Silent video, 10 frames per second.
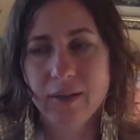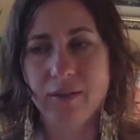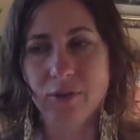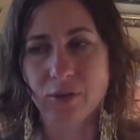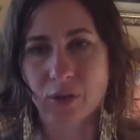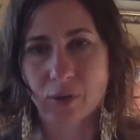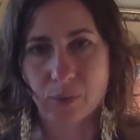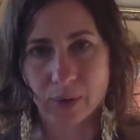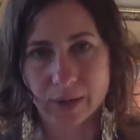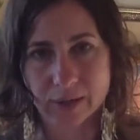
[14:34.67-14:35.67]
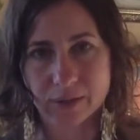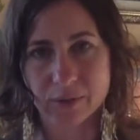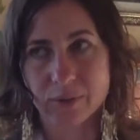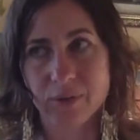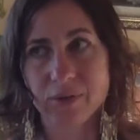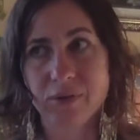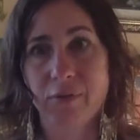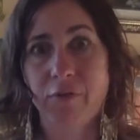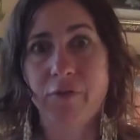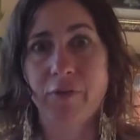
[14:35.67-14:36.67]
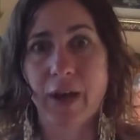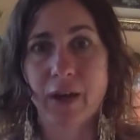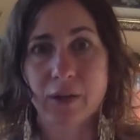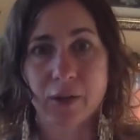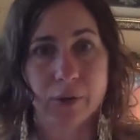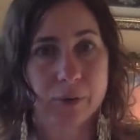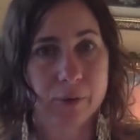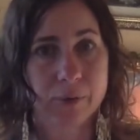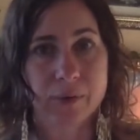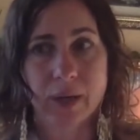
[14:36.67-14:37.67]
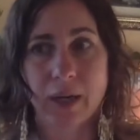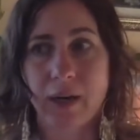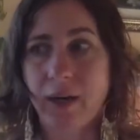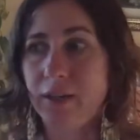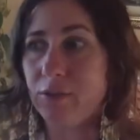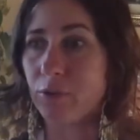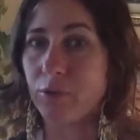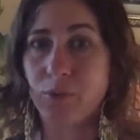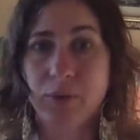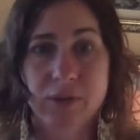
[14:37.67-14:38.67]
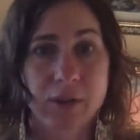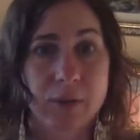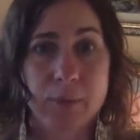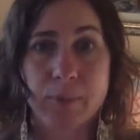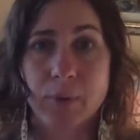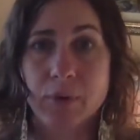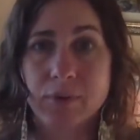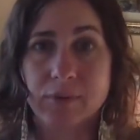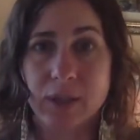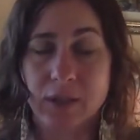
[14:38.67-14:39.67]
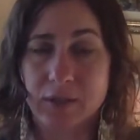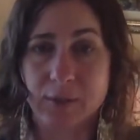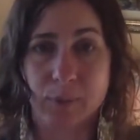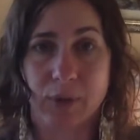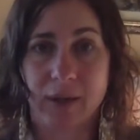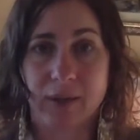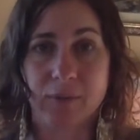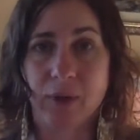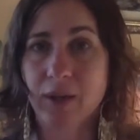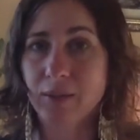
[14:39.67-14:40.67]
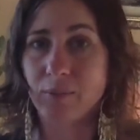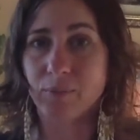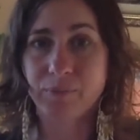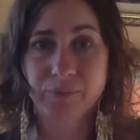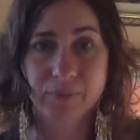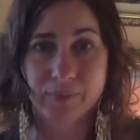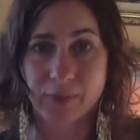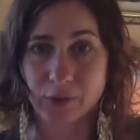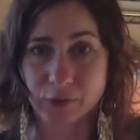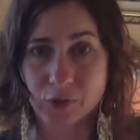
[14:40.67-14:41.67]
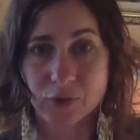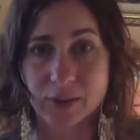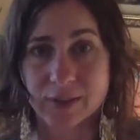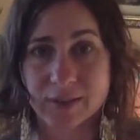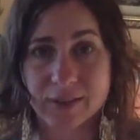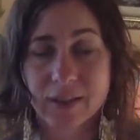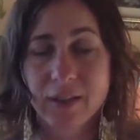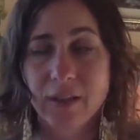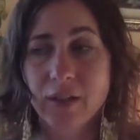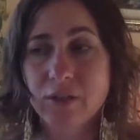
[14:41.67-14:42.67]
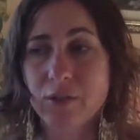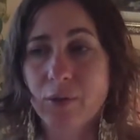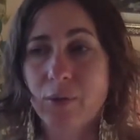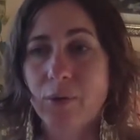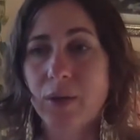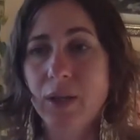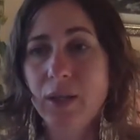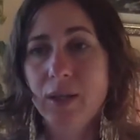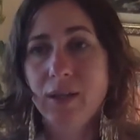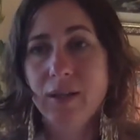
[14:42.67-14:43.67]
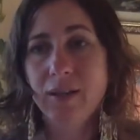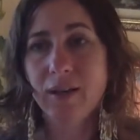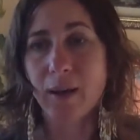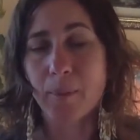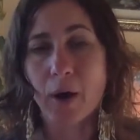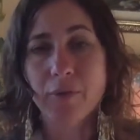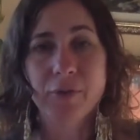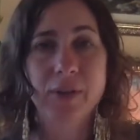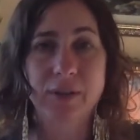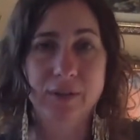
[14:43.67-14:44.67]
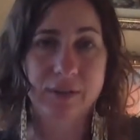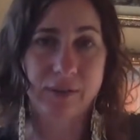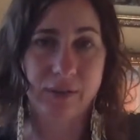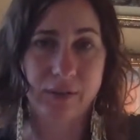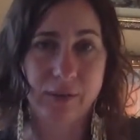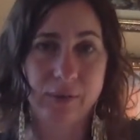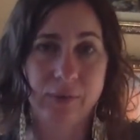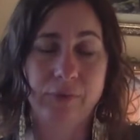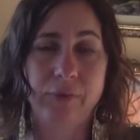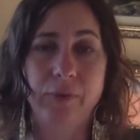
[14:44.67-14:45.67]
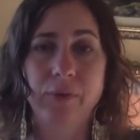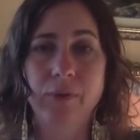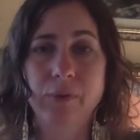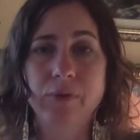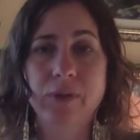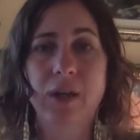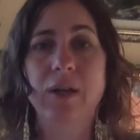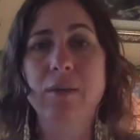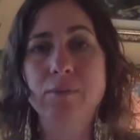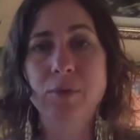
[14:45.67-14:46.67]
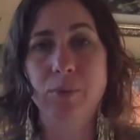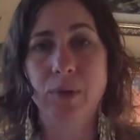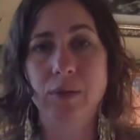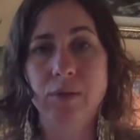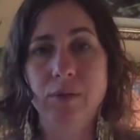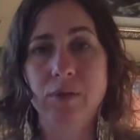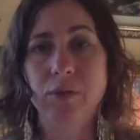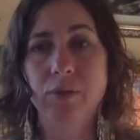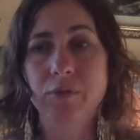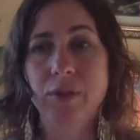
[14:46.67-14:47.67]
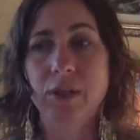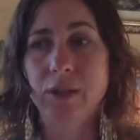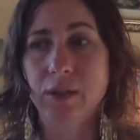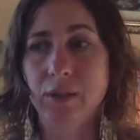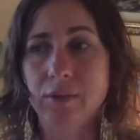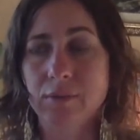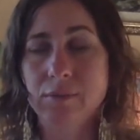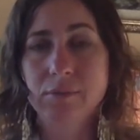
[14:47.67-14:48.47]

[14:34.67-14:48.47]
There's a quietude. There's a fallow, I don't know what's going to be born in the spring, right? There's a trust. So I'm offering this to you for those times when you're feeling